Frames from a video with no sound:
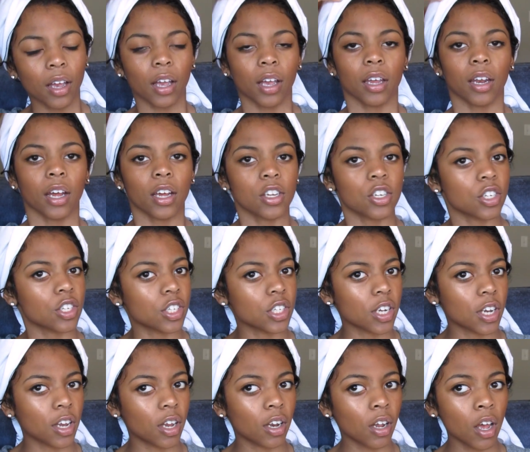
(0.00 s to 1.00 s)
And I just
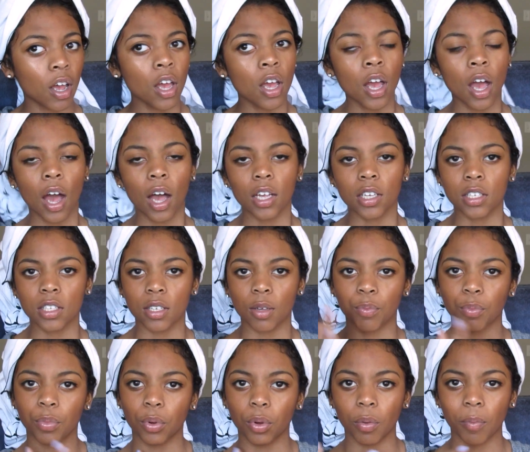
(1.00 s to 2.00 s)
did a
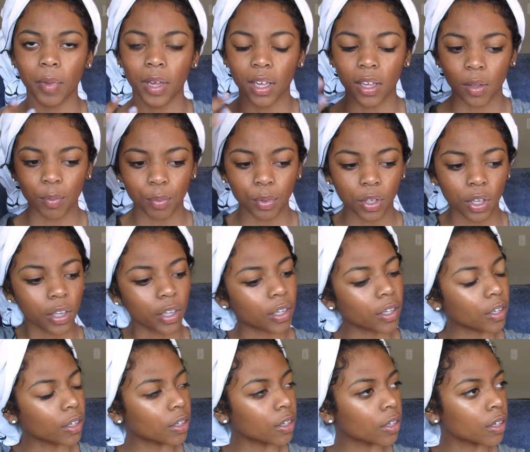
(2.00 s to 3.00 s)
simple makeup
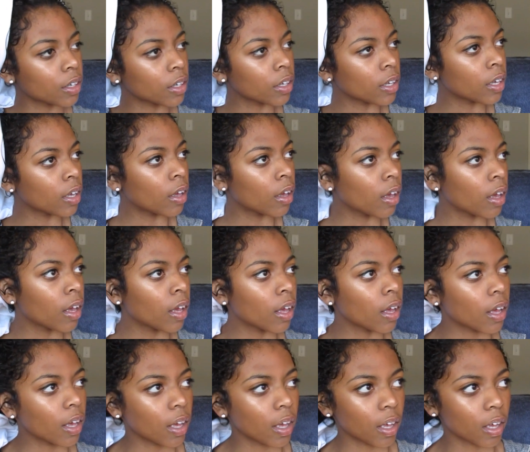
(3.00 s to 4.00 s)
look
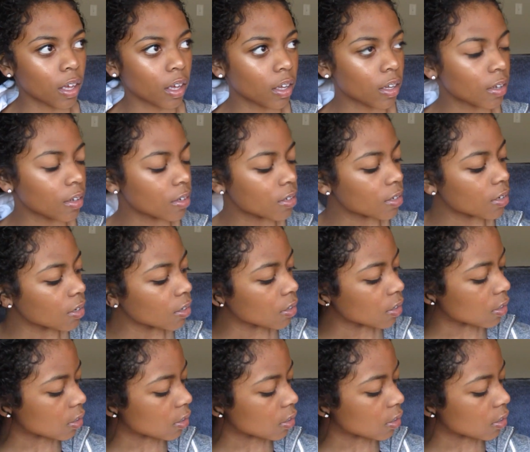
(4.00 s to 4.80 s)
and